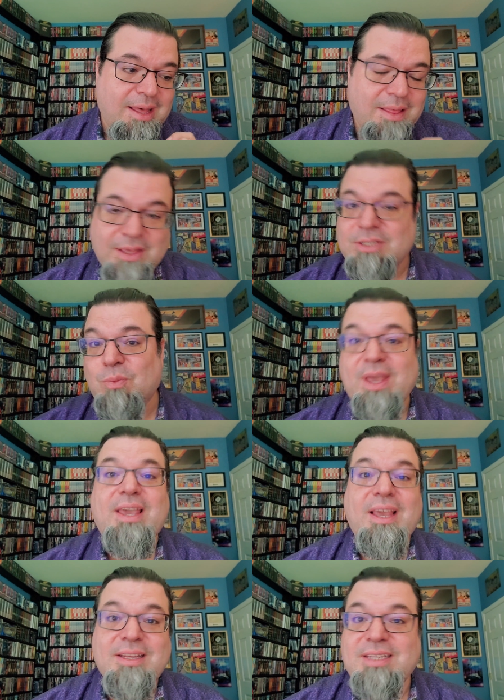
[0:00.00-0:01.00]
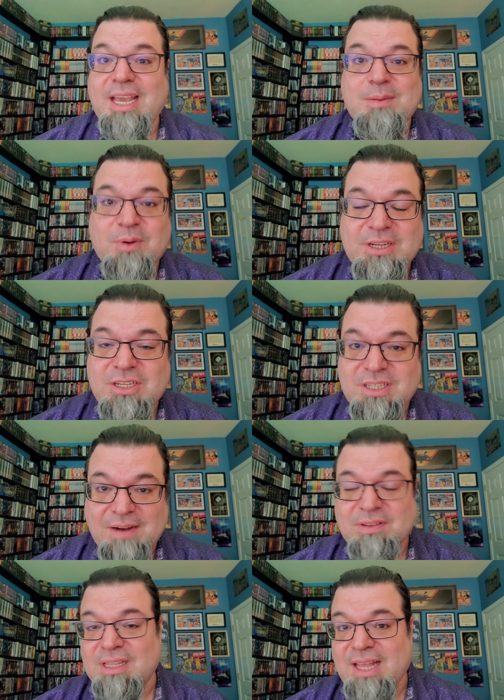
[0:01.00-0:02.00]
this week in data breaches,
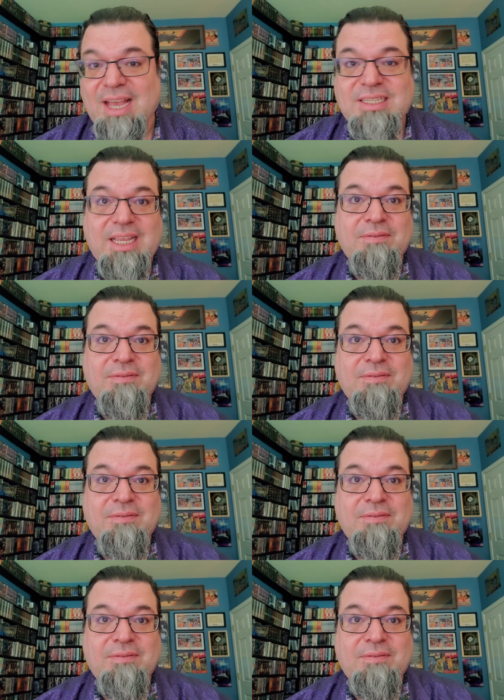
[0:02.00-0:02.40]
nevertheless,